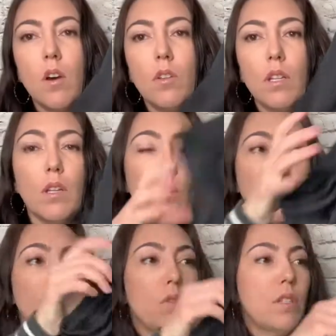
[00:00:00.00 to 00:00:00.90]
on the
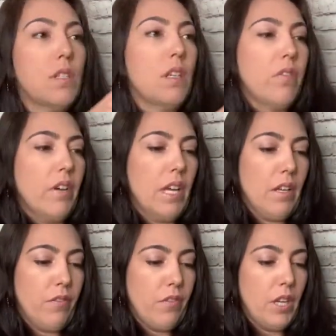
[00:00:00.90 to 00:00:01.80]
logo and see if I
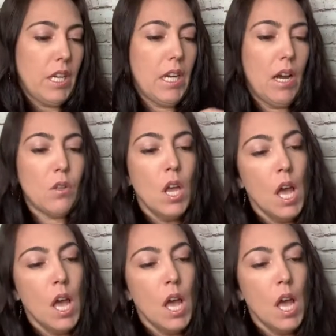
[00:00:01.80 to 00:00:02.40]
can figure it out,